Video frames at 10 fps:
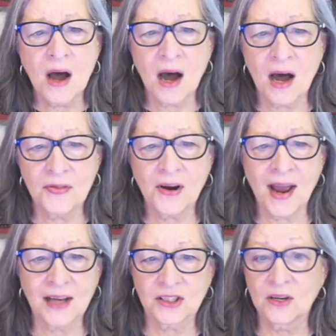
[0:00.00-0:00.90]
Uh, they're
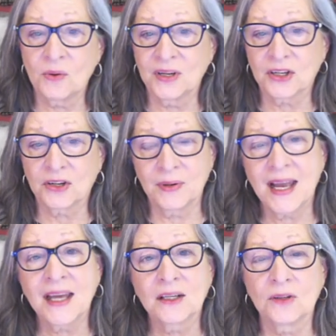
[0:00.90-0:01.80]
actually going to
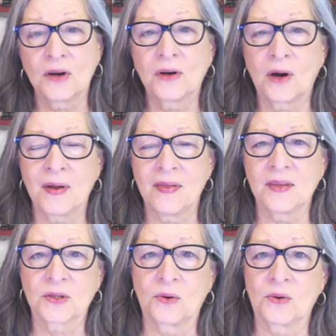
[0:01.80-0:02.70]
create a logo in
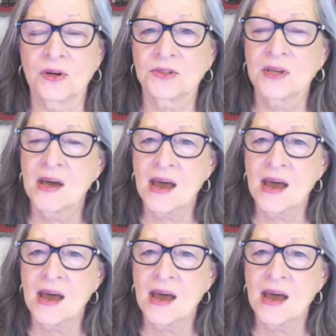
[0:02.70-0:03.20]
this course,